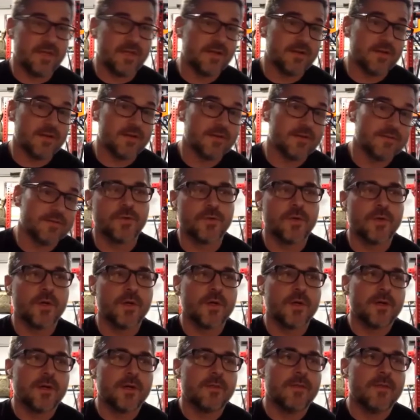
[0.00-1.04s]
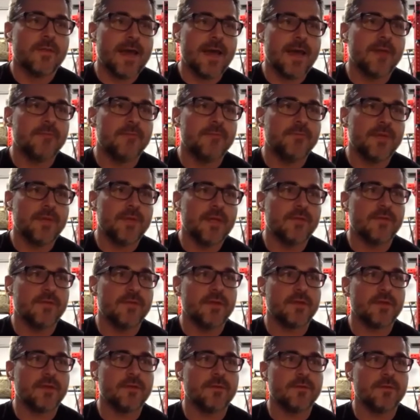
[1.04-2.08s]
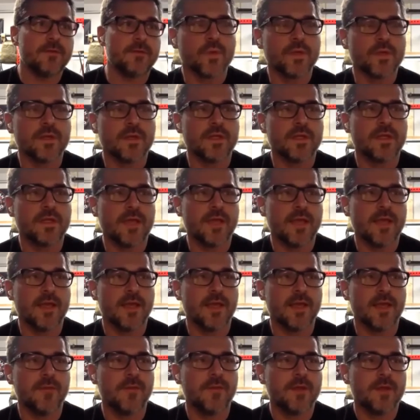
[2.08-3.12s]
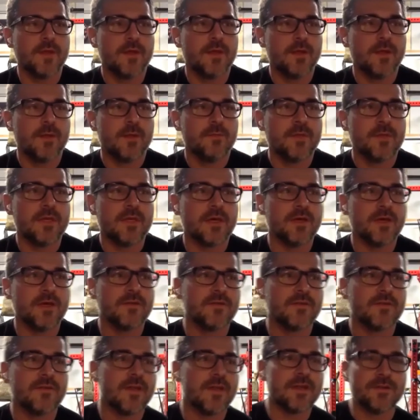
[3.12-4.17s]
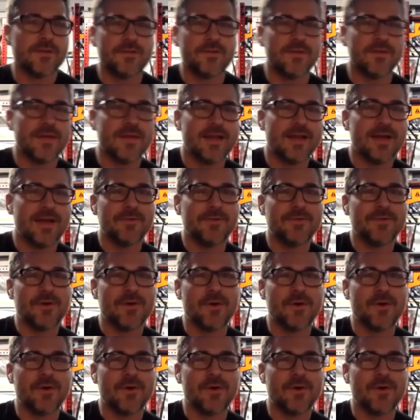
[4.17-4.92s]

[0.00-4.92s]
there. So that pivot really came because, like you said, I was